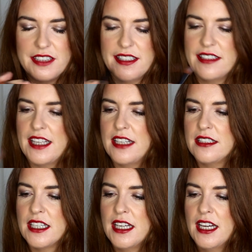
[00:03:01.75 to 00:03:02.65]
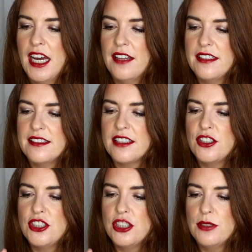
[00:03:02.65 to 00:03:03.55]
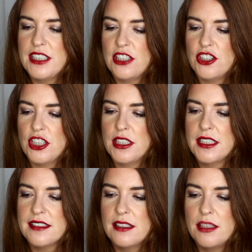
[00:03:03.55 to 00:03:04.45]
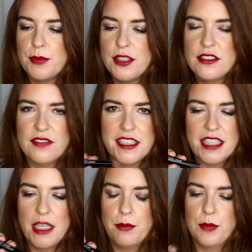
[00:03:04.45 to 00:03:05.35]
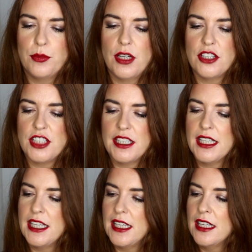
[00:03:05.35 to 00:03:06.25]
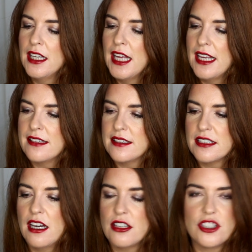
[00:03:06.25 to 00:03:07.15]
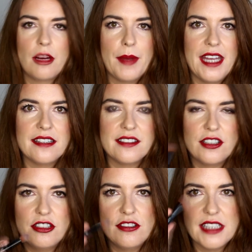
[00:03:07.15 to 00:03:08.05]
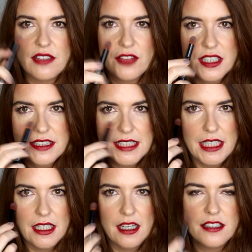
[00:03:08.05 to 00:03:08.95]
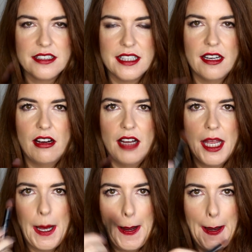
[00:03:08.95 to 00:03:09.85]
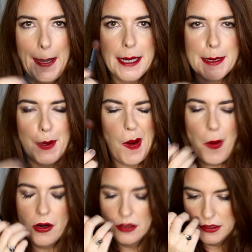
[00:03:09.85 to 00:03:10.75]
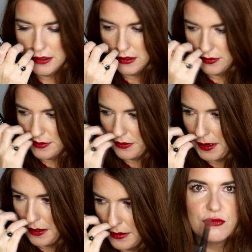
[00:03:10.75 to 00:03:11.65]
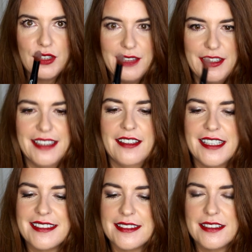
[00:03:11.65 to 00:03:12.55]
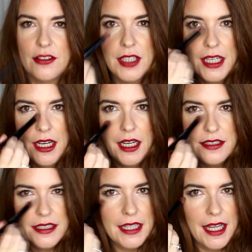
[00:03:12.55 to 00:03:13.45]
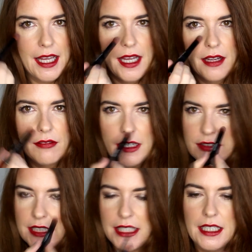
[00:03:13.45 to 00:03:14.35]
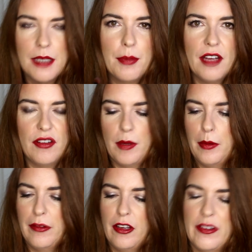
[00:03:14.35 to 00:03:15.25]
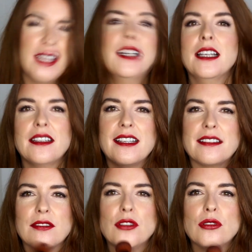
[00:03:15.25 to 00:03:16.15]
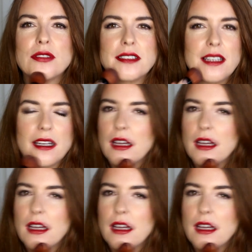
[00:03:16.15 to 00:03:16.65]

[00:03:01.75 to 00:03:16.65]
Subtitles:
which is this end, and this is a new addition. It's a beautifully tapered brush, and here is the touch-up end, so you can use this for concealer under the eye. Oh, itchy nose, sorry. It's really nice. So under there, around here, perfect. This, of course,